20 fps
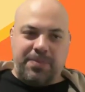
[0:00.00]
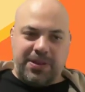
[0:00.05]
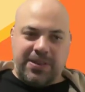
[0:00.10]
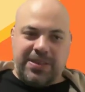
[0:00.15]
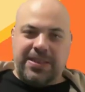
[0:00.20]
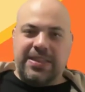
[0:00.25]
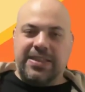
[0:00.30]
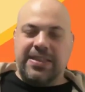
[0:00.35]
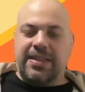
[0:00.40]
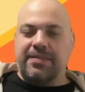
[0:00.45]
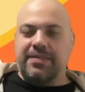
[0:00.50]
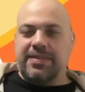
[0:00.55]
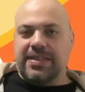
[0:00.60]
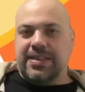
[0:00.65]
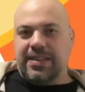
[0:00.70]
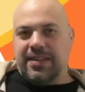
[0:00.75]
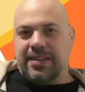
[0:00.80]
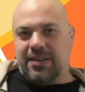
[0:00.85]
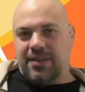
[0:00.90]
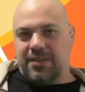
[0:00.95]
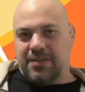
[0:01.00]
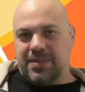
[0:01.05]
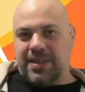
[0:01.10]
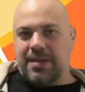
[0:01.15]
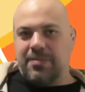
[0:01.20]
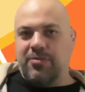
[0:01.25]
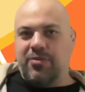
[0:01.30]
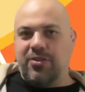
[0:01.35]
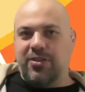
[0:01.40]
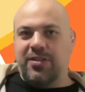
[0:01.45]
persistence of
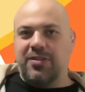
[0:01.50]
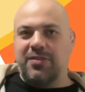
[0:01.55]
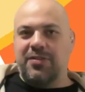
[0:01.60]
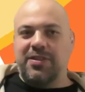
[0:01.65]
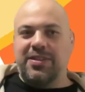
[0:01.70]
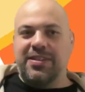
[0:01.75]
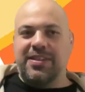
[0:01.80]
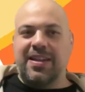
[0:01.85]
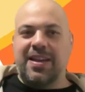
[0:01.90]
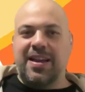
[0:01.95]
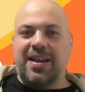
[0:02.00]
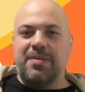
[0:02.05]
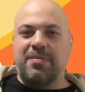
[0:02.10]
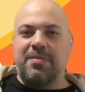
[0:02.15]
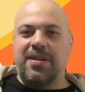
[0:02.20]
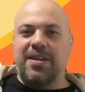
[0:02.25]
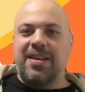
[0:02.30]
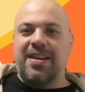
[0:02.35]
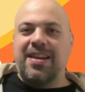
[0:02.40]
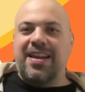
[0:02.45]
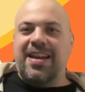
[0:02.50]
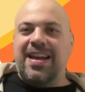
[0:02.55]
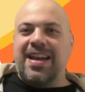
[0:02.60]
subject over time,